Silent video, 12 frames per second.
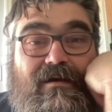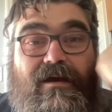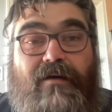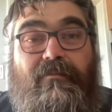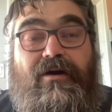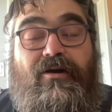
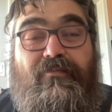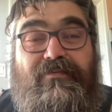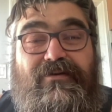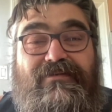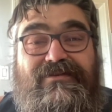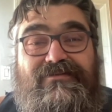I hope
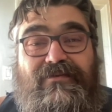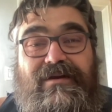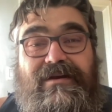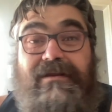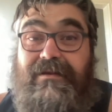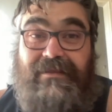you
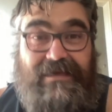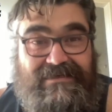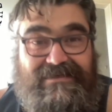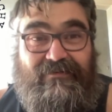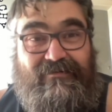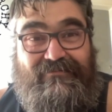enjoyed it.
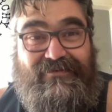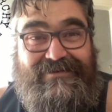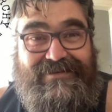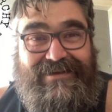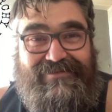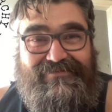That's how I
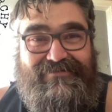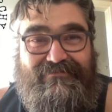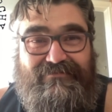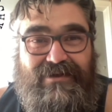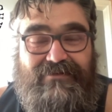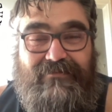put together
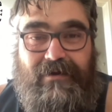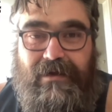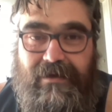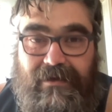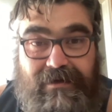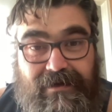the Blood
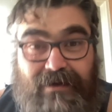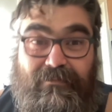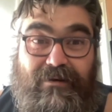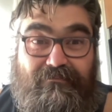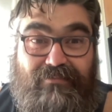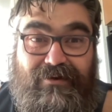Rag. Now I'm
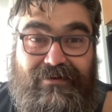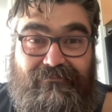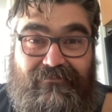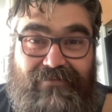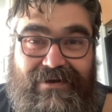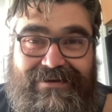gonna print
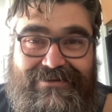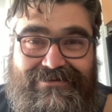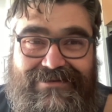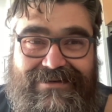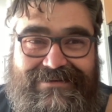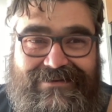a fucking
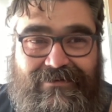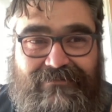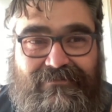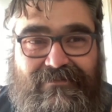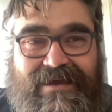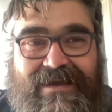shit ton
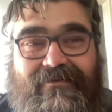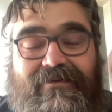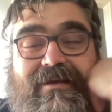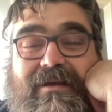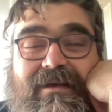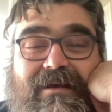of them out.
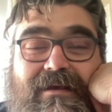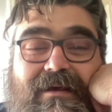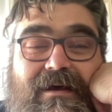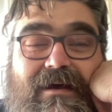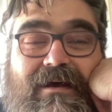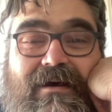
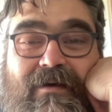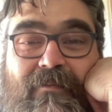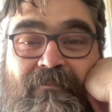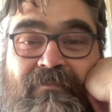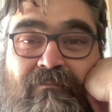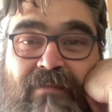
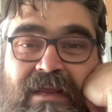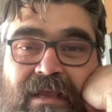But